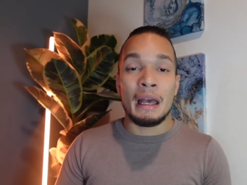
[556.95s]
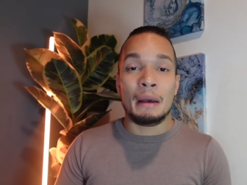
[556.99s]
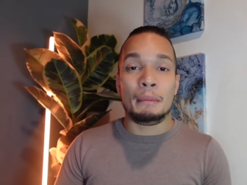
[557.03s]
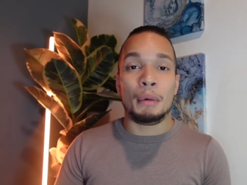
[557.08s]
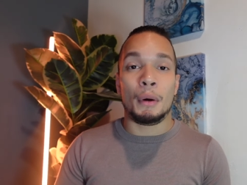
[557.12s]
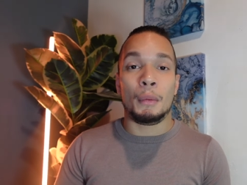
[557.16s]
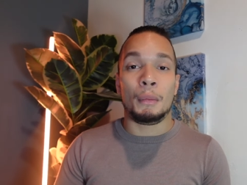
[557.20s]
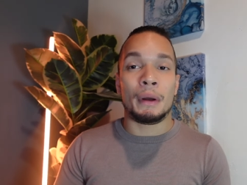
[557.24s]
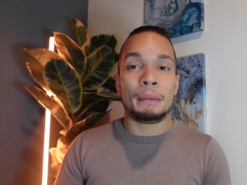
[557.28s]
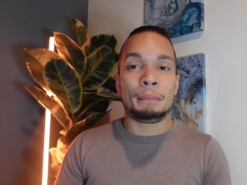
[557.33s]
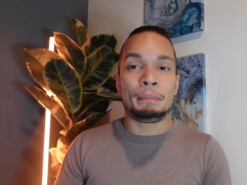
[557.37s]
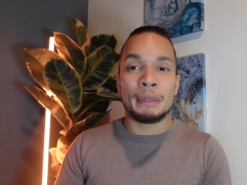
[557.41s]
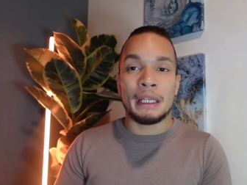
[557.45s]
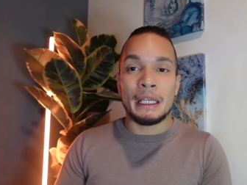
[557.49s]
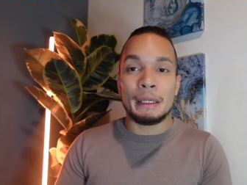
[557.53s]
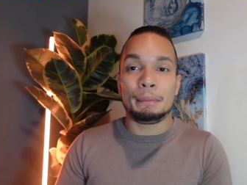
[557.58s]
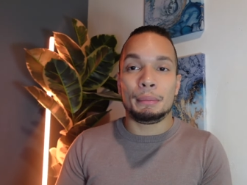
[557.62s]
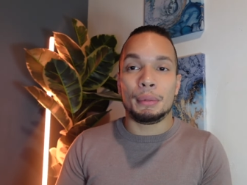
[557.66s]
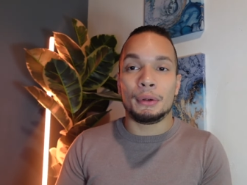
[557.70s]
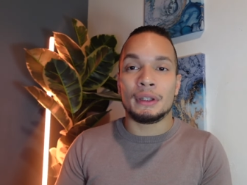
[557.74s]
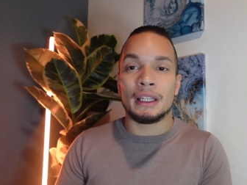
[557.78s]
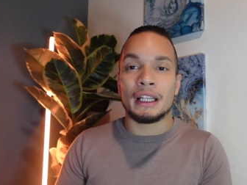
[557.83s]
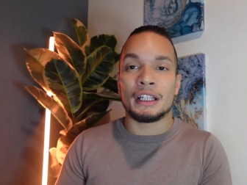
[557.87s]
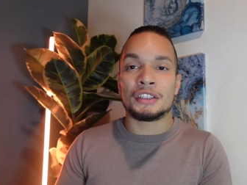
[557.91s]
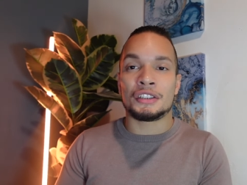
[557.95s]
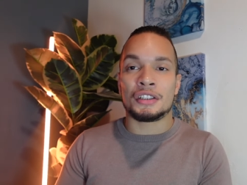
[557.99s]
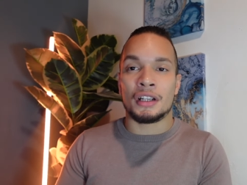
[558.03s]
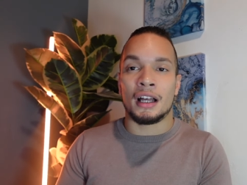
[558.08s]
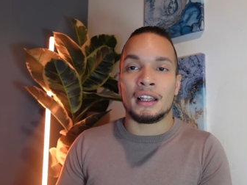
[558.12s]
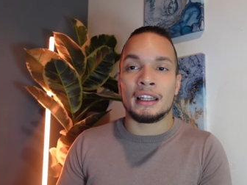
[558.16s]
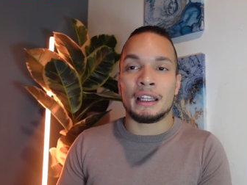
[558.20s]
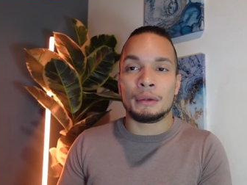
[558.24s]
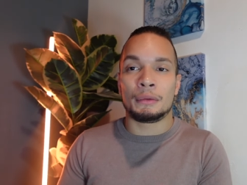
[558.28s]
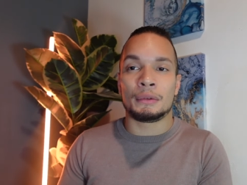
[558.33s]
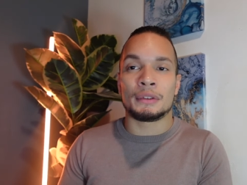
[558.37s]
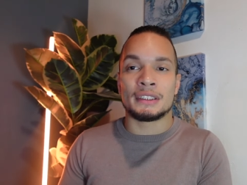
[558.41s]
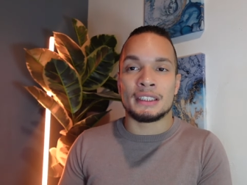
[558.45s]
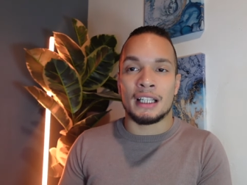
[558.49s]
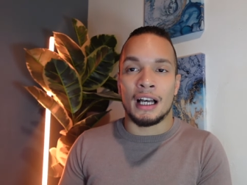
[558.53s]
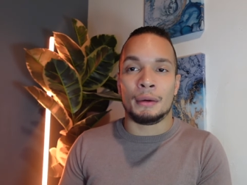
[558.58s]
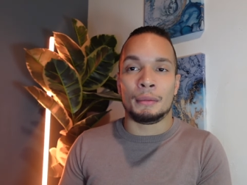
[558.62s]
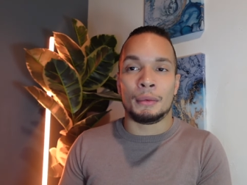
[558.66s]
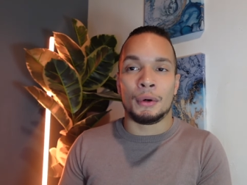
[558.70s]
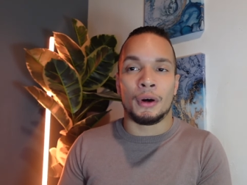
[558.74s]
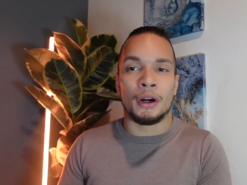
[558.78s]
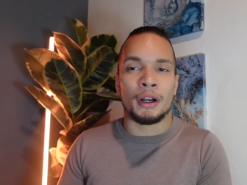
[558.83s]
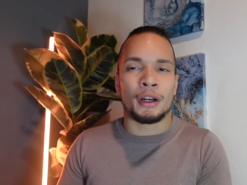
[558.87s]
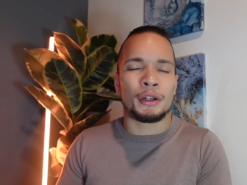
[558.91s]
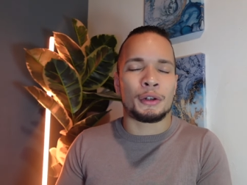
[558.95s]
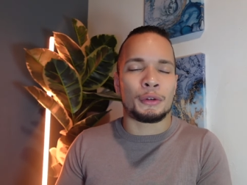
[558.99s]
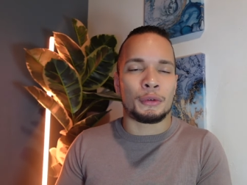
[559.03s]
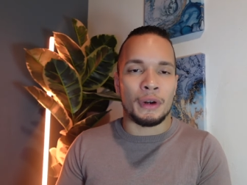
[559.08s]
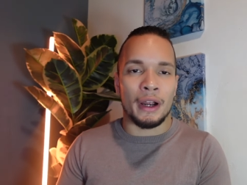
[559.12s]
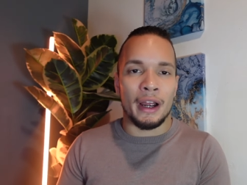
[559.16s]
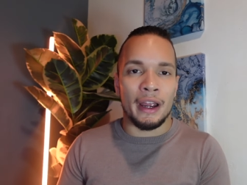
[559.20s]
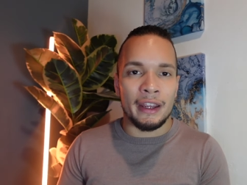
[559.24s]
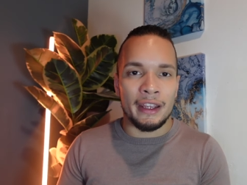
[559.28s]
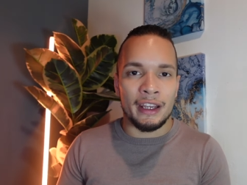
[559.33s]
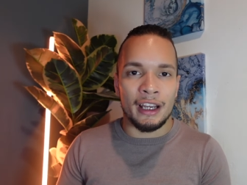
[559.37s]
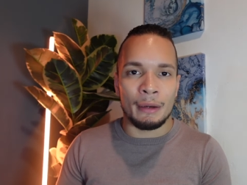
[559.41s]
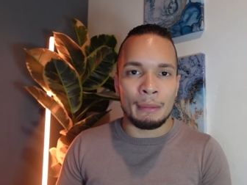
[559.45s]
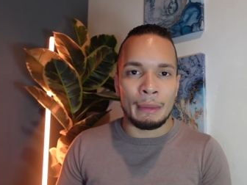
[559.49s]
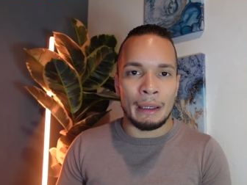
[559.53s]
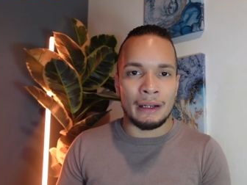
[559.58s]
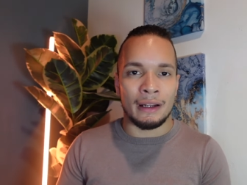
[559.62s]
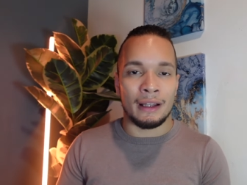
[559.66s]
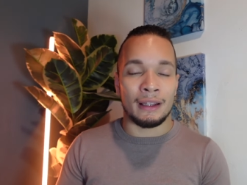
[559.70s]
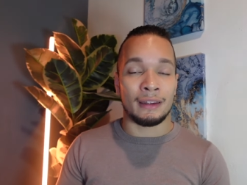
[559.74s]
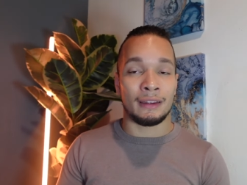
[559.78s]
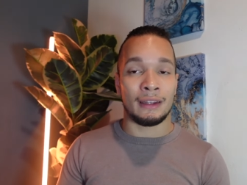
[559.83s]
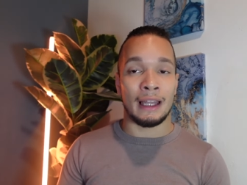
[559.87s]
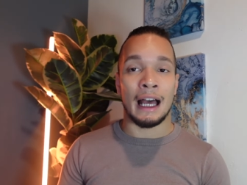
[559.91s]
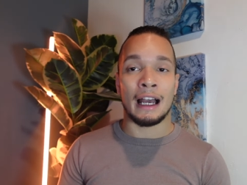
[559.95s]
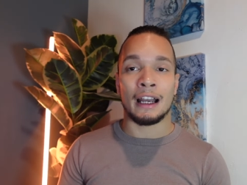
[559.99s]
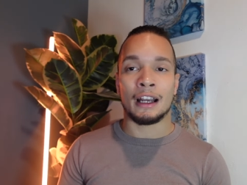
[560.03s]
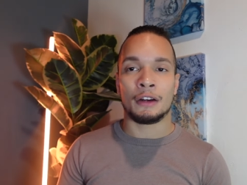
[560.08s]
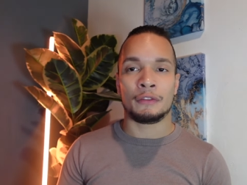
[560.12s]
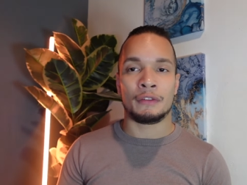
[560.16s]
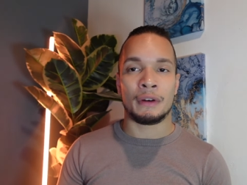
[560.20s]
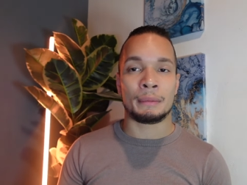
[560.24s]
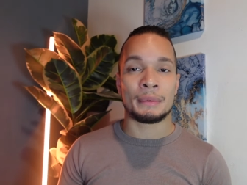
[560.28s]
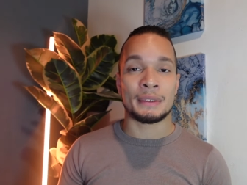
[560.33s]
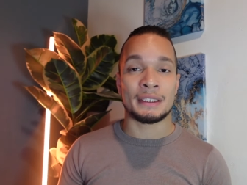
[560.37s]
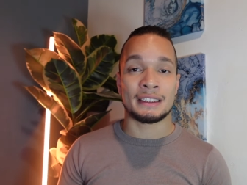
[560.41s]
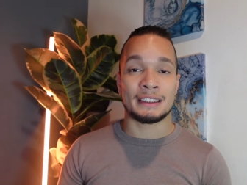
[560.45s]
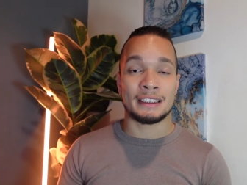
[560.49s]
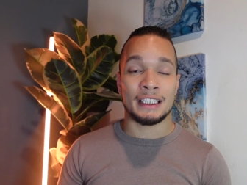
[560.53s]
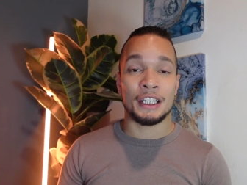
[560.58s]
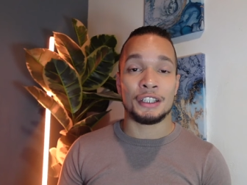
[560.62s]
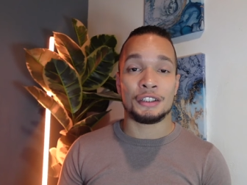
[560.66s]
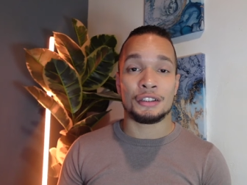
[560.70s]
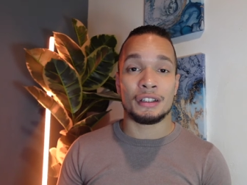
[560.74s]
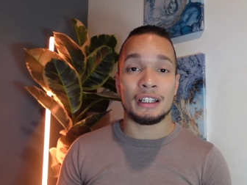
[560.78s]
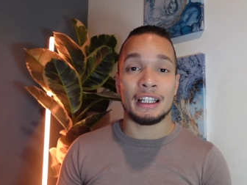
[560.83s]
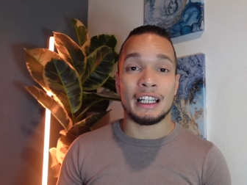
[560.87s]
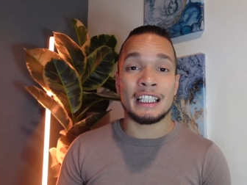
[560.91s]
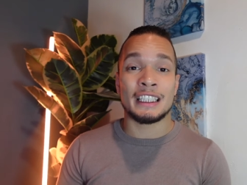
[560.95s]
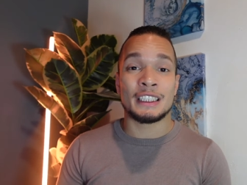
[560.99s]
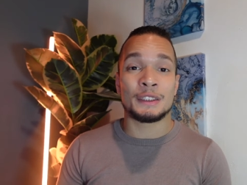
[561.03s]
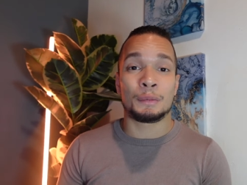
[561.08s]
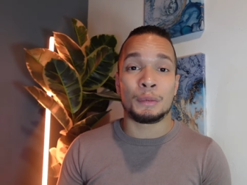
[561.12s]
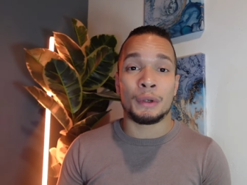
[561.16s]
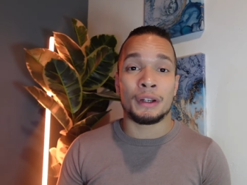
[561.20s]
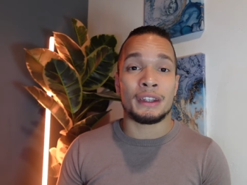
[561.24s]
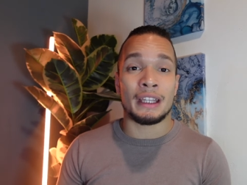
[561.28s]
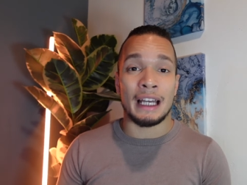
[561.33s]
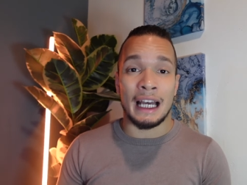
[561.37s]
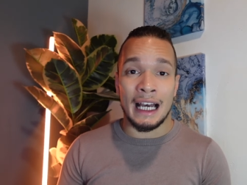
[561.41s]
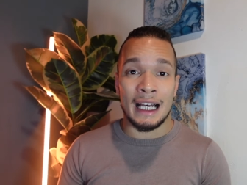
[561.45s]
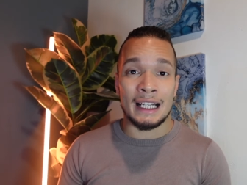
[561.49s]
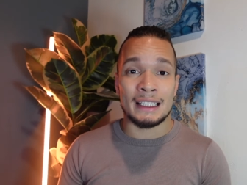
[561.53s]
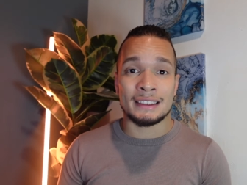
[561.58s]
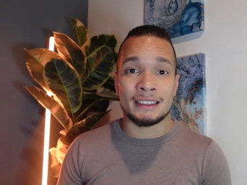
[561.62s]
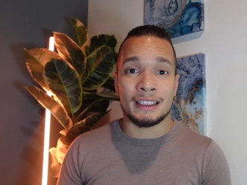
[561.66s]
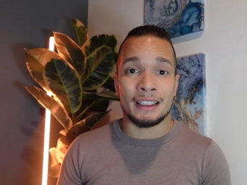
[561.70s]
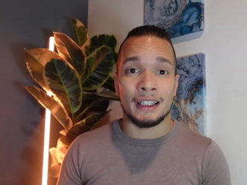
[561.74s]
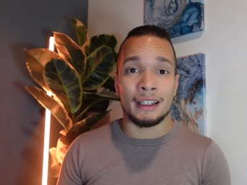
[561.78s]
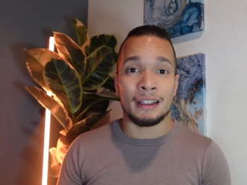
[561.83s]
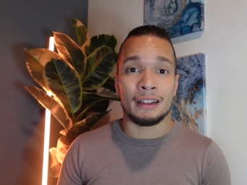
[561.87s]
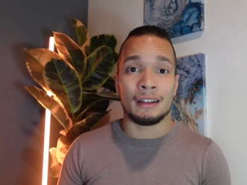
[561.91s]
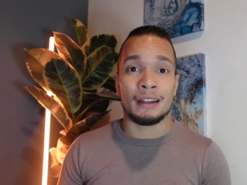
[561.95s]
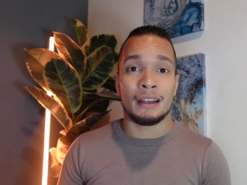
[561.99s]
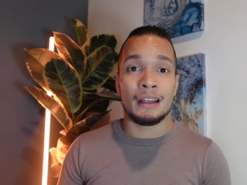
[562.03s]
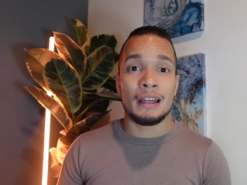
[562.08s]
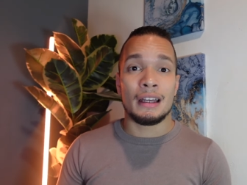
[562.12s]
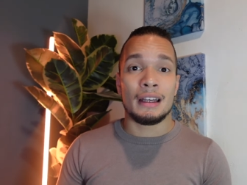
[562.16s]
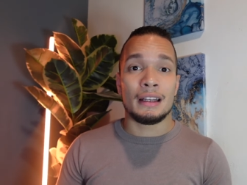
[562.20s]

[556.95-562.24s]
But when people like John Leguizamo are crying about a lack of representation, it's worth asking